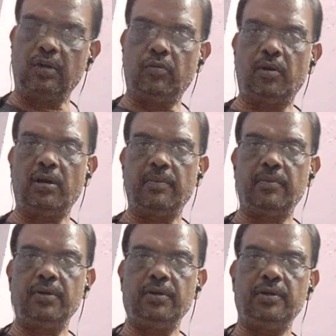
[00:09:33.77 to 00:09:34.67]
Tomorrow
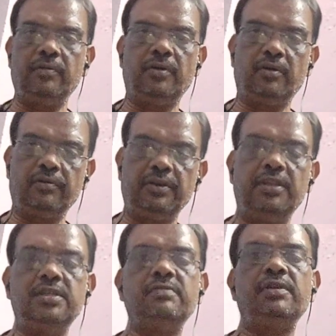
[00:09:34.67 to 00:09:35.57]
I'm going to give along
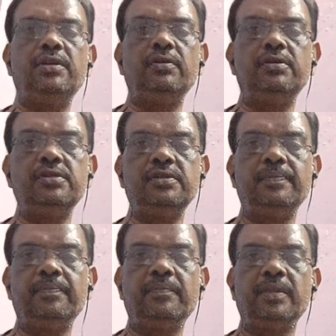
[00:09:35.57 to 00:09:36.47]
with these
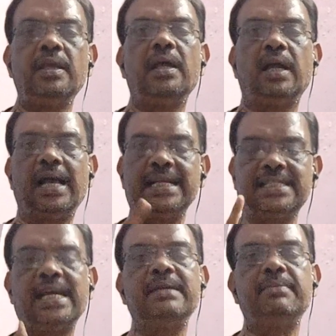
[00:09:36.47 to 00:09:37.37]
videos
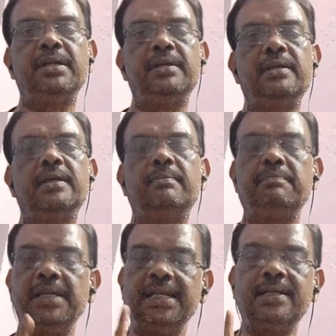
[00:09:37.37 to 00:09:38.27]
assignment.
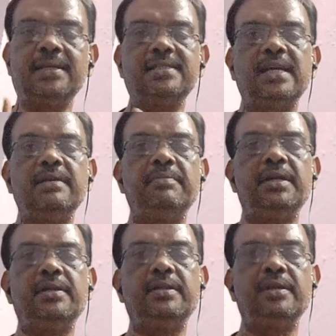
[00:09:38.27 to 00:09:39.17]
Complete that
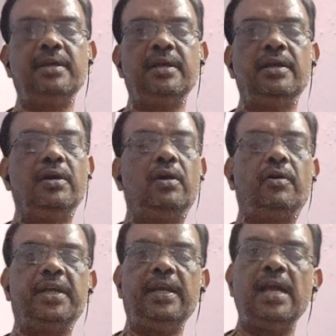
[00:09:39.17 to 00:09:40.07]
assignment.
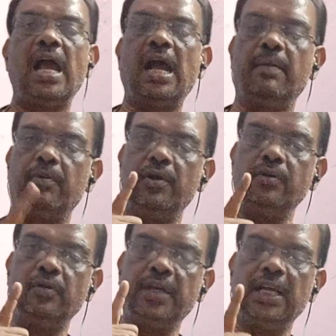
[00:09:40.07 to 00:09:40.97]
Okay. I'm
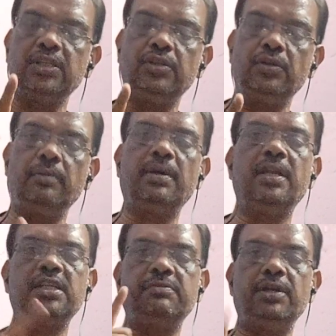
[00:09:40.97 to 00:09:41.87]
going to catch you in
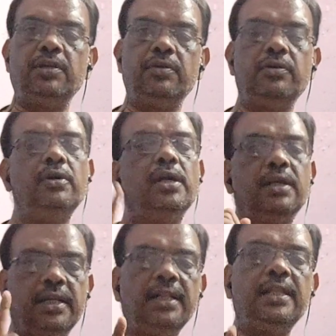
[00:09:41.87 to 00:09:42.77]
my next video.
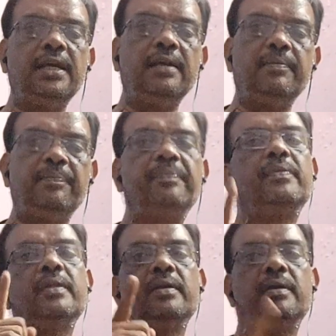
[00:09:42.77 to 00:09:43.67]
Till then,
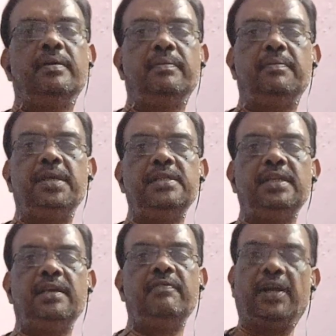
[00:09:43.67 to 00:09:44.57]
be
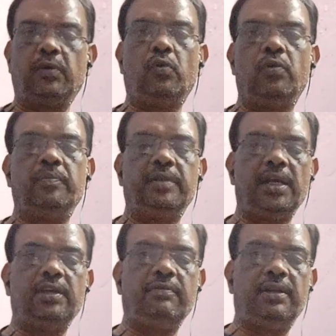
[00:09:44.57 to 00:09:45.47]
safe at home.
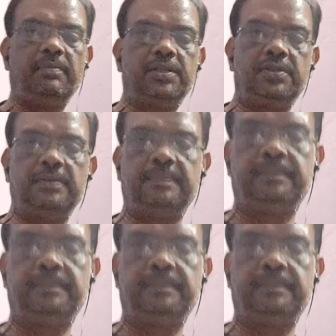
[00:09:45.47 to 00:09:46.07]
Thank you very much.